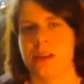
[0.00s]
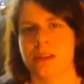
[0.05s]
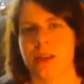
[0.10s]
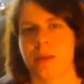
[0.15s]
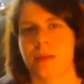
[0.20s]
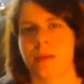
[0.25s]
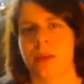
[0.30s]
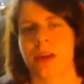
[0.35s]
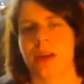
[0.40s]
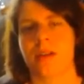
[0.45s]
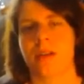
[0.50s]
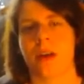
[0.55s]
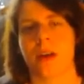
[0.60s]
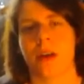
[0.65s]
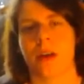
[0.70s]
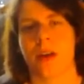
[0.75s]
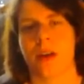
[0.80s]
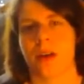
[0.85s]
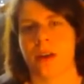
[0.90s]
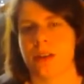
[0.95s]
something
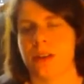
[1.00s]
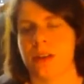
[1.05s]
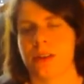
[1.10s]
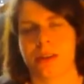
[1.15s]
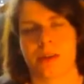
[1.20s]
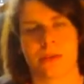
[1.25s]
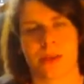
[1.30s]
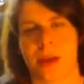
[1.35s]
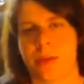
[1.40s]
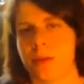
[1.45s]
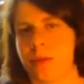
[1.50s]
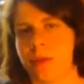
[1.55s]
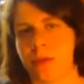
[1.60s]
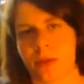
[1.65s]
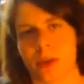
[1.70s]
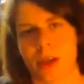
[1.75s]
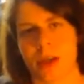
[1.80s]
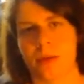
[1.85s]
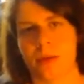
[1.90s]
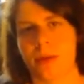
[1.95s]
about some type of
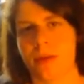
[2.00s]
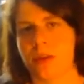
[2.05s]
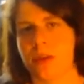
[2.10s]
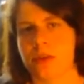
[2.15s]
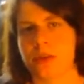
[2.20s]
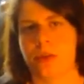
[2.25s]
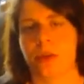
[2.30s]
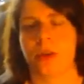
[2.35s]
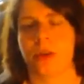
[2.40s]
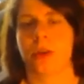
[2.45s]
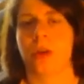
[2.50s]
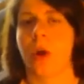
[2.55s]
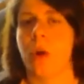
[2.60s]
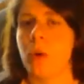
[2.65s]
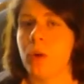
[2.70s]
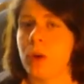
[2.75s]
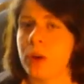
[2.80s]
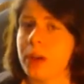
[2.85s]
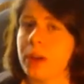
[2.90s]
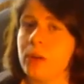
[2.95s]
cream. I've also heard
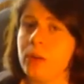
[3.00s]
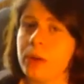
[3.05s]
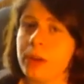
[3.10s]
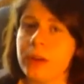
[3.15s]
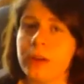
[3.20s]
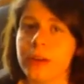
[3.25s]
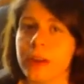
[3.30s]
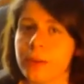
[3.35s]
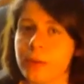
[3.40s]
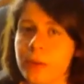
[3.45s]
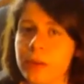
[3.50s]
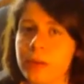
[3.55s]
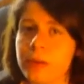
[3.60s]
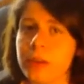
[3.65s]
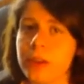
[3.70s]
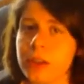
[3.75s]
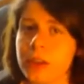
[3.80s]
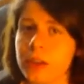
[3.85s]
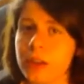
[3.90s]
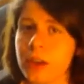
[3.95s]
coconut oil can be
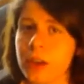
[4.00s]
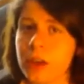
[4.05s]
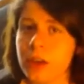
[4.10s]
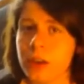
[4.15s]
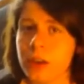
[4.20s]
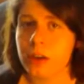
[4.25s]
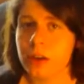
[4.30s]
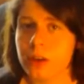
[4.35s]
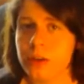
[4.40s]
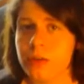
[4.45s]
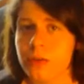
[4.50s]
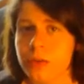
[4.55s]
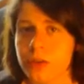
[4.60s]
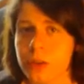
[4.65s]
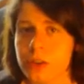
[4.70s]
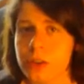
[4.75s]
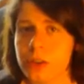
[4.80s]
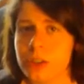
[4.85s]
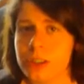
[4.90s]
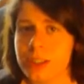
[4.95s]
really good for
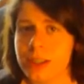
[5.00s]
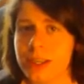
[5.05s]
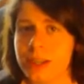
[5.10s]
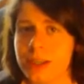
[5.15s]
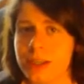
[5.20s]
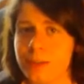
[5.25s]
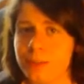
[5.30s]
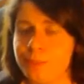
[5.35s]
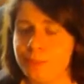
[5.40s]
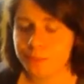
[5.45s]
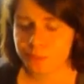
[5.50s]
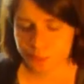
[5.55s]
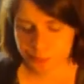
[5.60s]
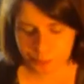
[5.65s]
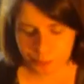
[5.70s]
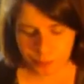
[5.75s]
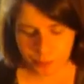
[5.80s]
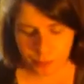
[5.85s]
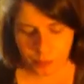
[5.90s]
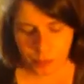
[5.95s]
your skin.
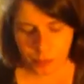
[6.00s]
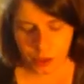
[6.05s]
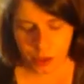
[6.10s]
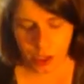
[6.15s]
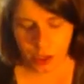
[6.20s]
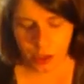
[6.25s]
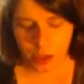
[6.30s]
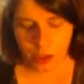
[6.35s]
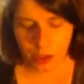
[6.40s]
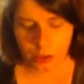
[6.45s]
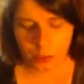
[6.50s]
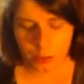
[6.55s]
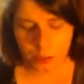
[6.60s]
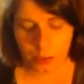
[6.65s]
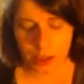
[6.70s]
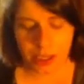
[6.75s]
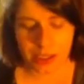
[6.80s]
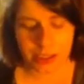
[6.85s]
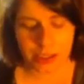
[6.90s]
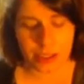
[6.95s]
But I